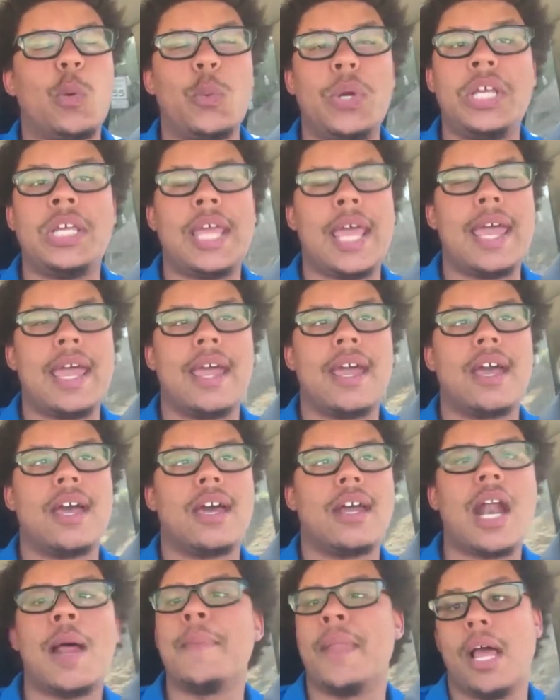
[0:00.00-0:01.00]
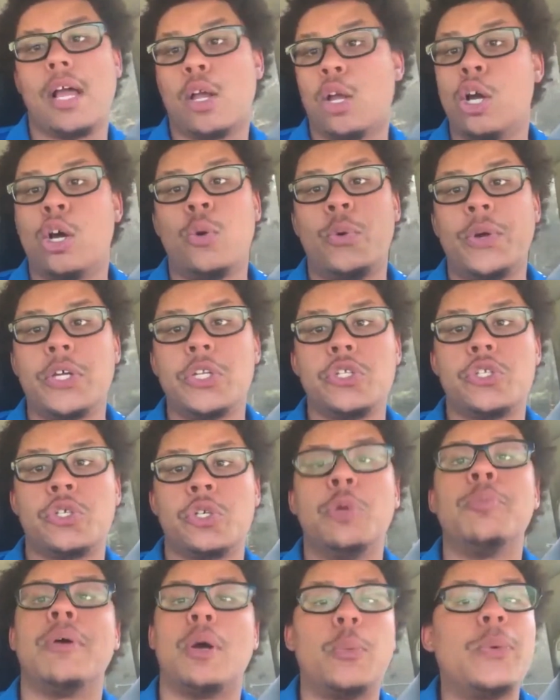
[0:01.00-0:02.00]
We can. I'm not going
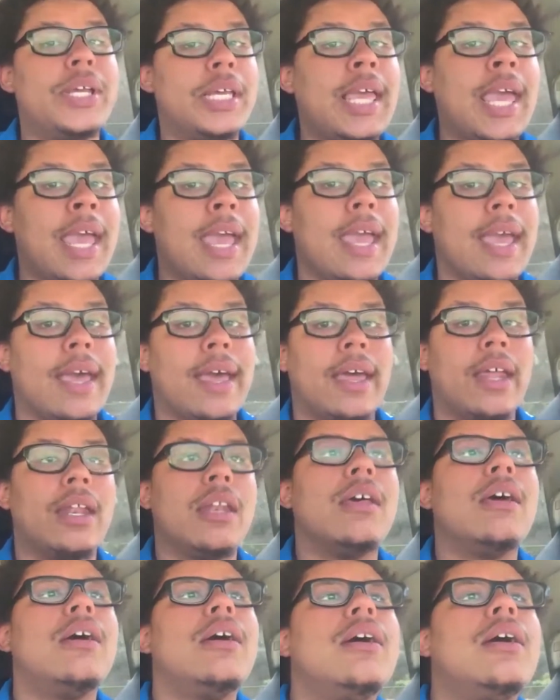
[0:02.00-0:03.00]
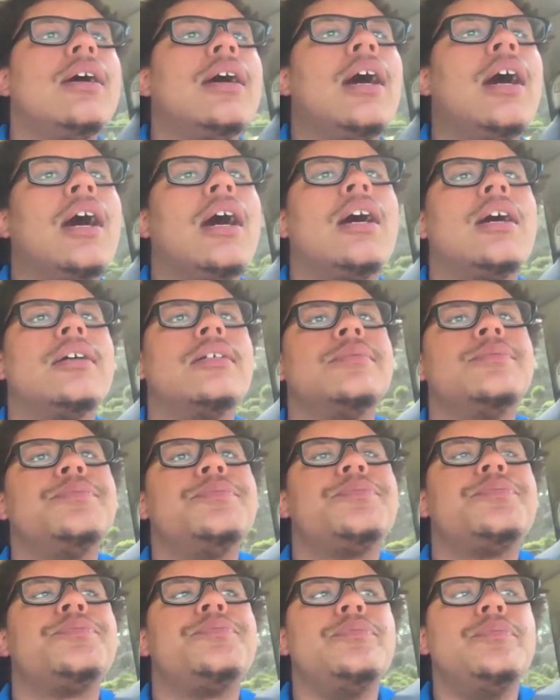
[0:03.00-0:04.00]
to, but we can. Um,
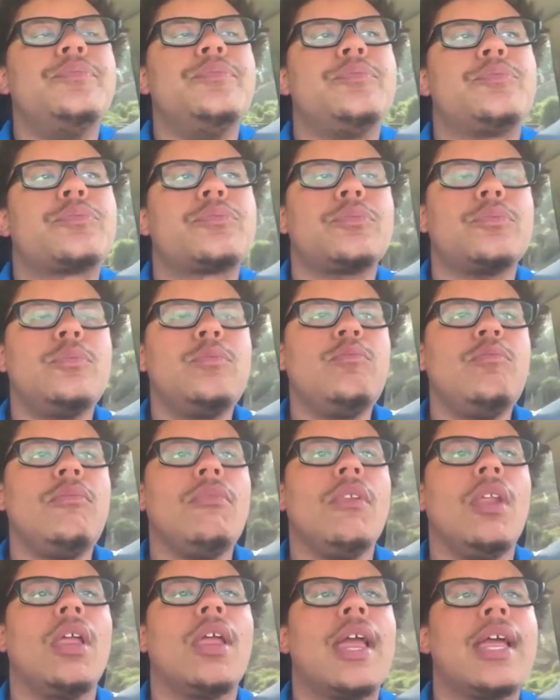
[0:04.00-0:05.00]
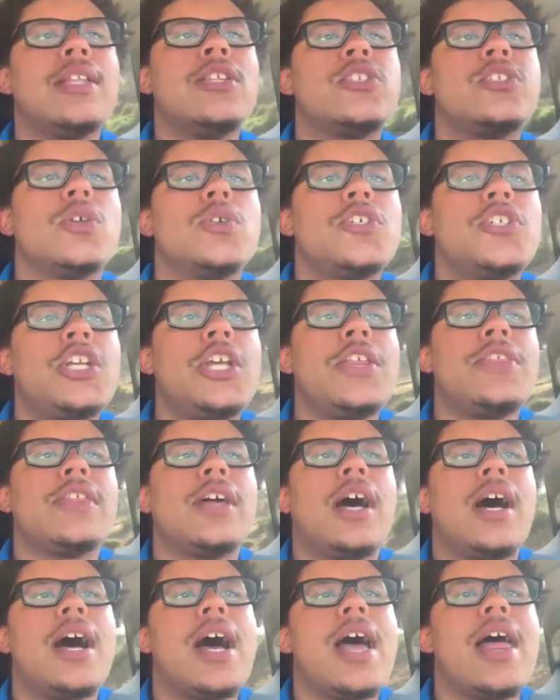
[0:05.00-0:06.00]
and so she
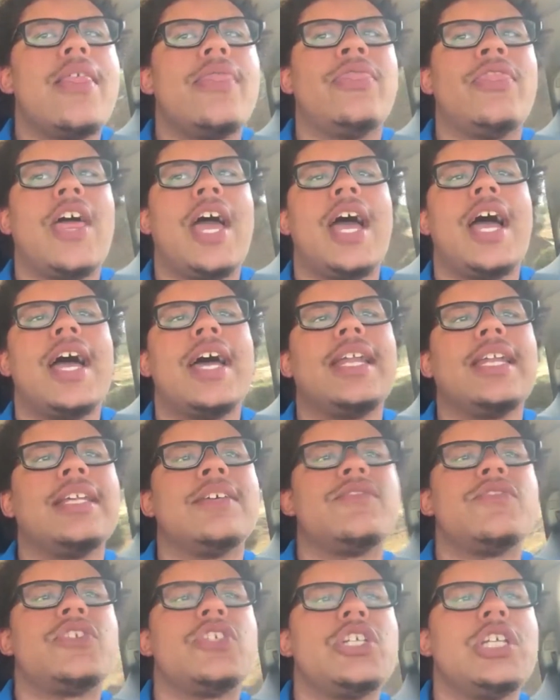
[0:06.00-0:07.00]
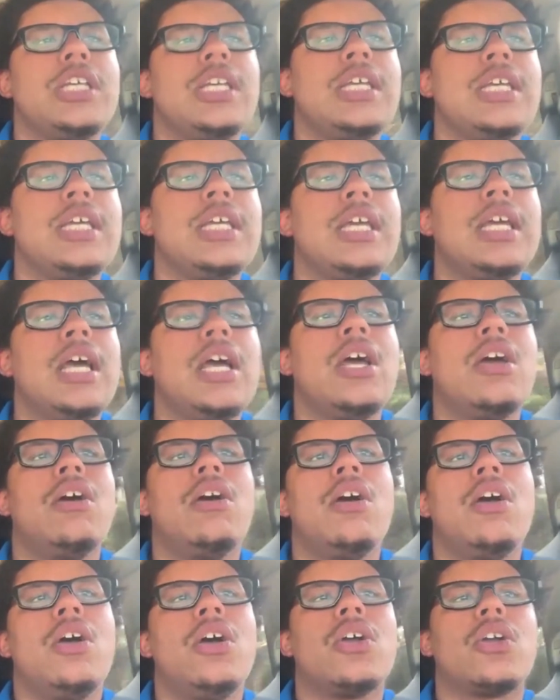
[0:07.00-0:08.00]
thought that if she
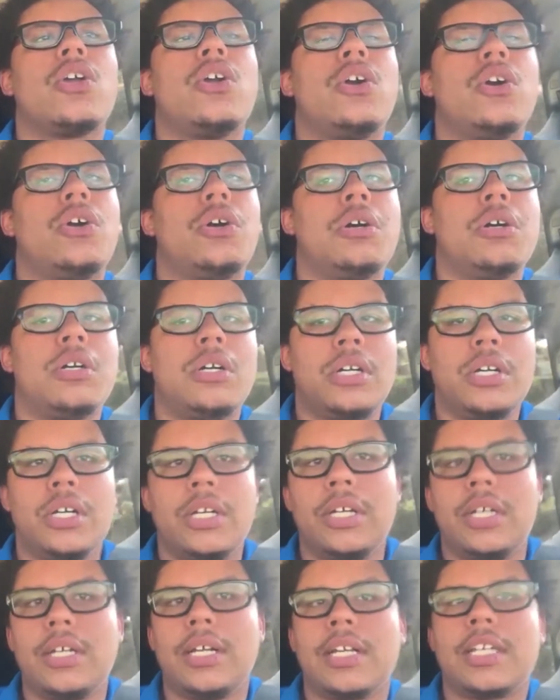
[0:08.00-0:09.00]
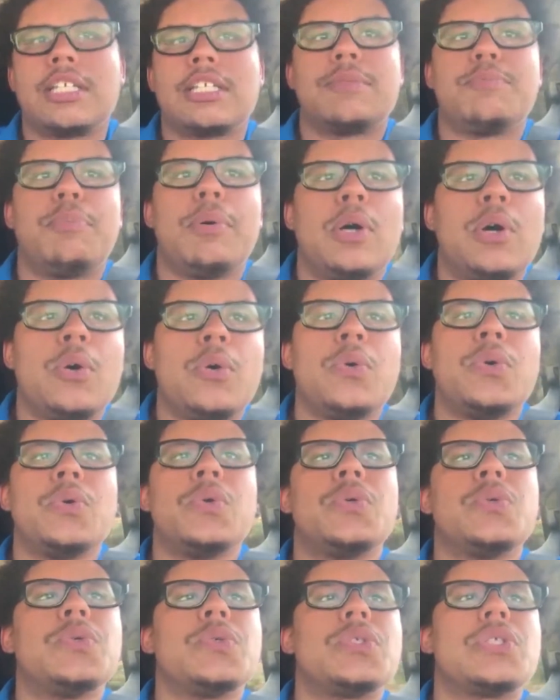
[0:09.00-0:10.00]
could
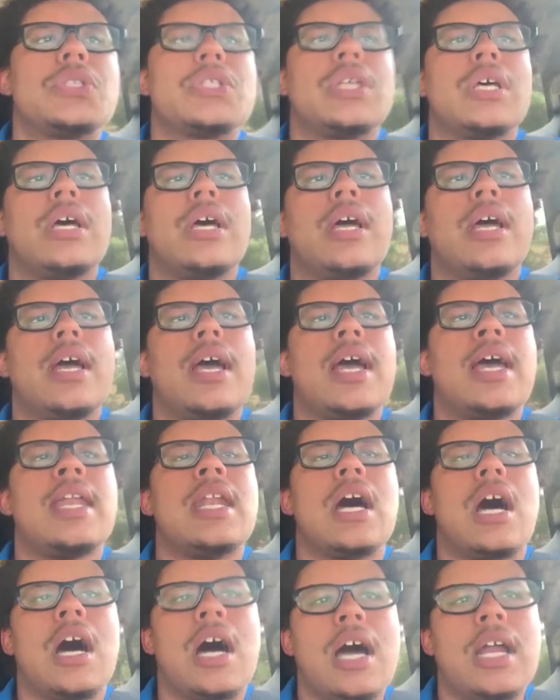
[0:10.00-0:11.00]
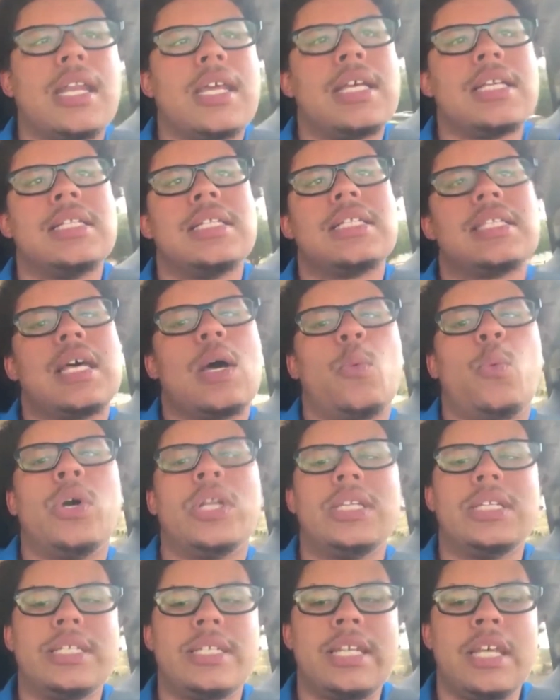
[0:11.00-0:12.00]
expose an audience that
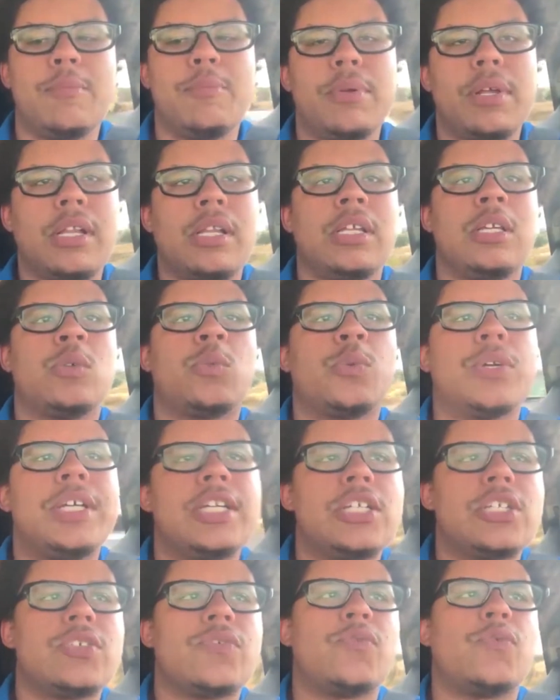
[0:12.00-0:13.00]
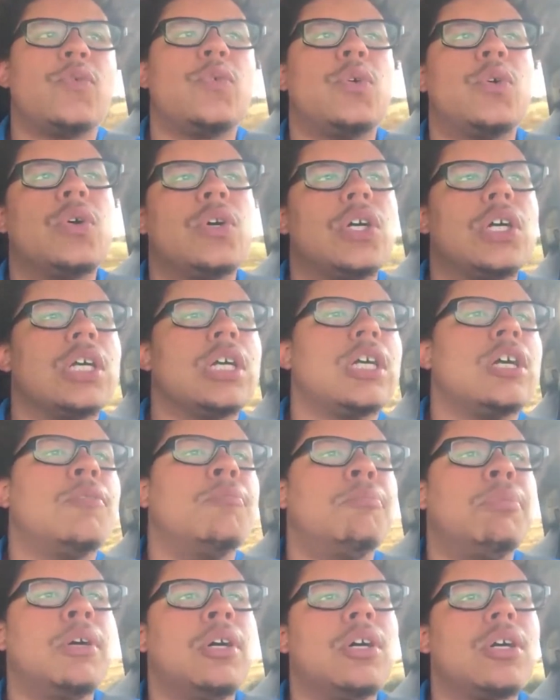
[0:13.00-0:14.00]
wouldn't typically reach for a
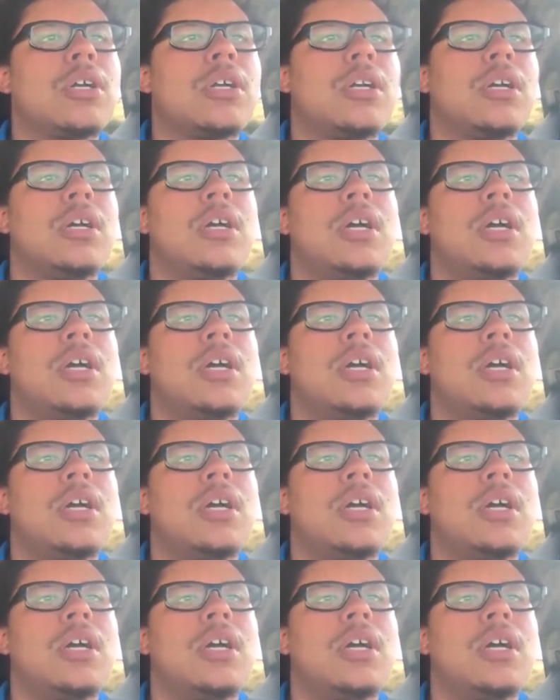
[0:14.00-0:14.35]
book